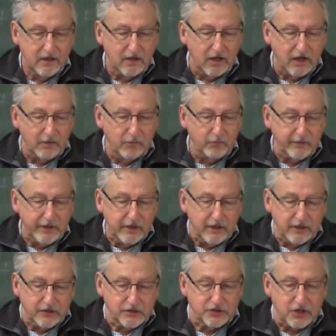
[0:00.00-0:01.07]
Um,
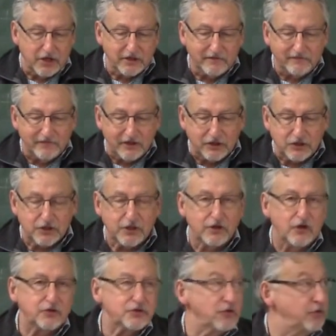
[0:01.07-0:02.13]
Sudden fiction,
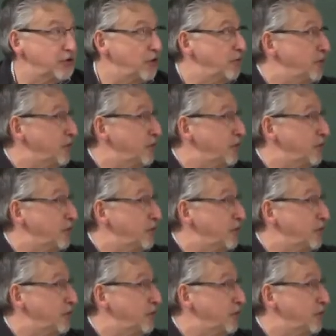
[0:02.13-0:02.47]
also known